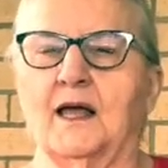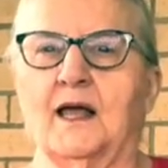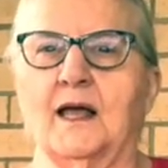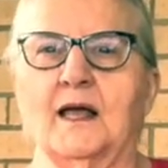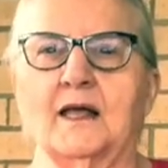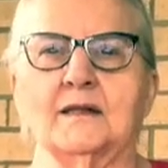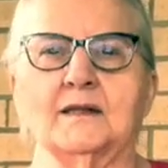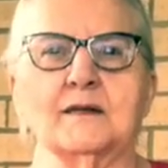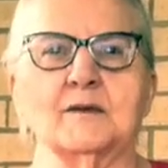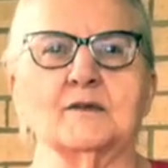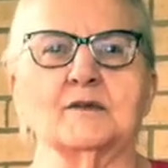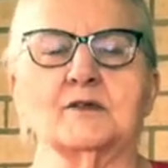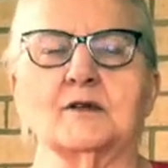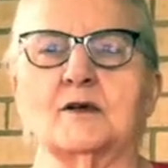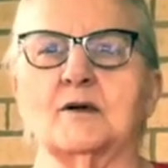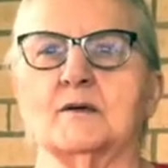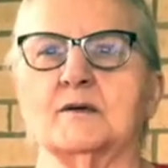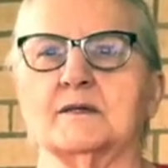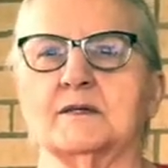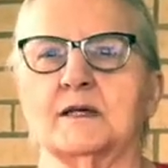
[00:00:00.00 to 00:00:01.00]
And there was
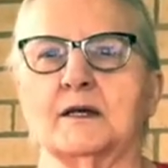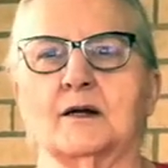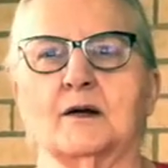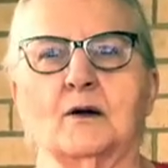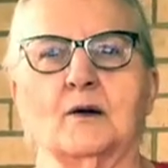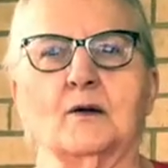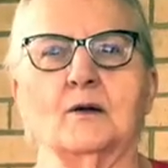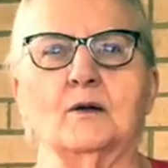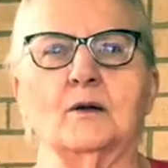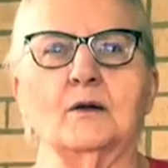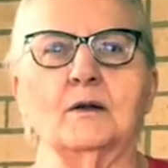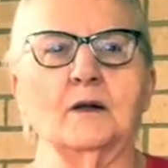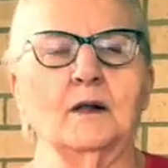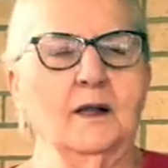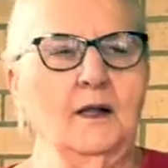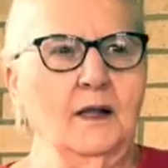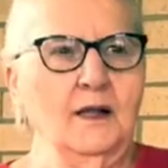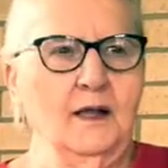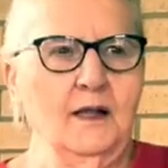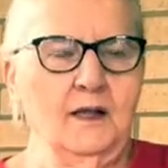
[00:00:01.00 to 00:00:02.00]
always that whole
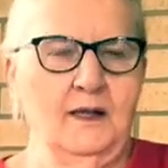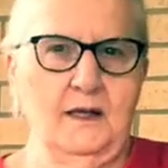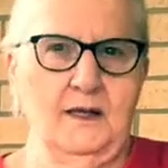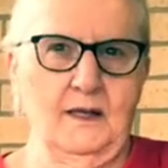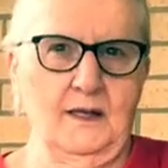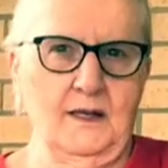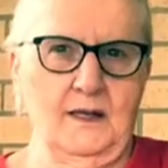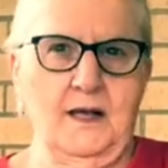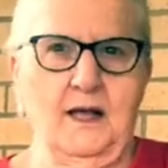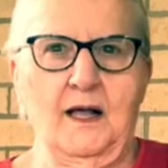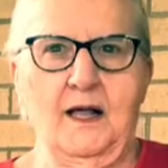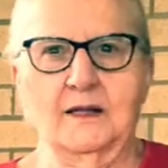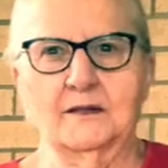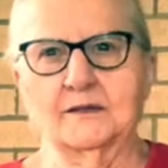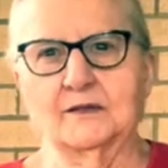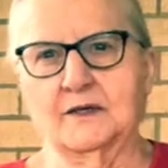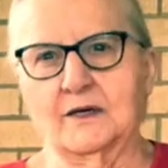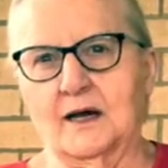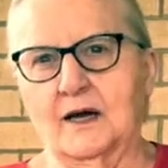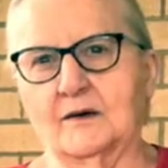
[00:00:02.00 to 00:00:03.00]

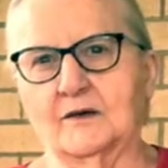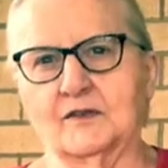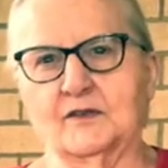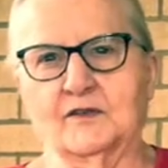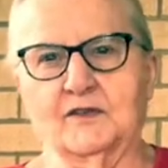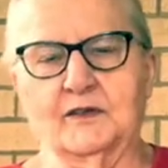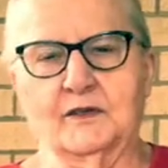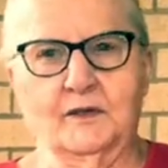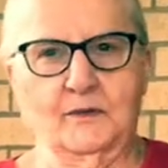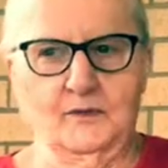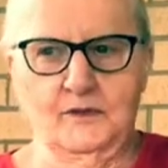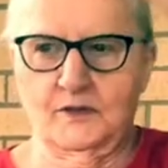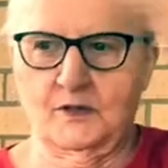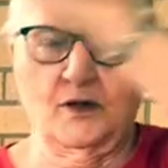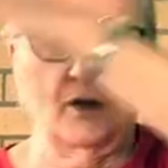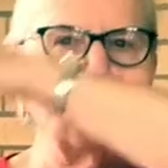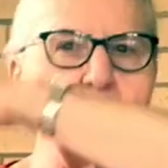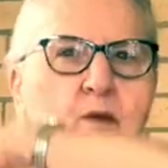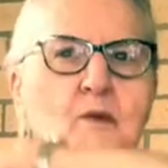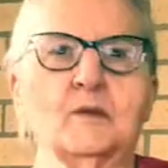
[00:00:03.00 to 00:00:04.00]
Hollander outfit was
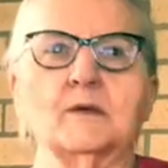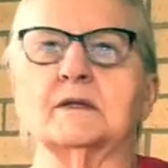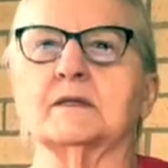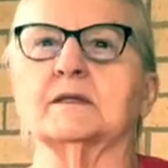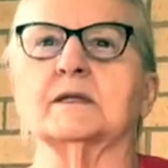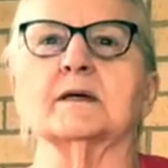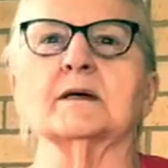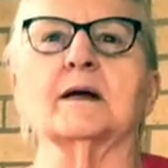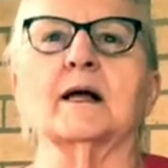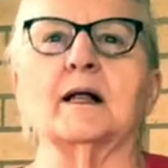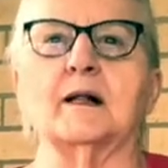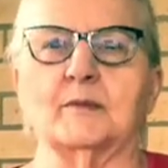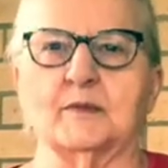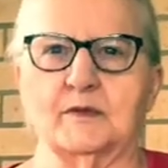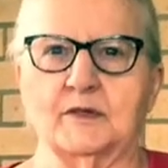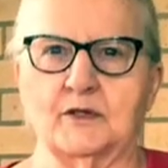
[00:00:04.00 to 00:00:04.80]
always there helping.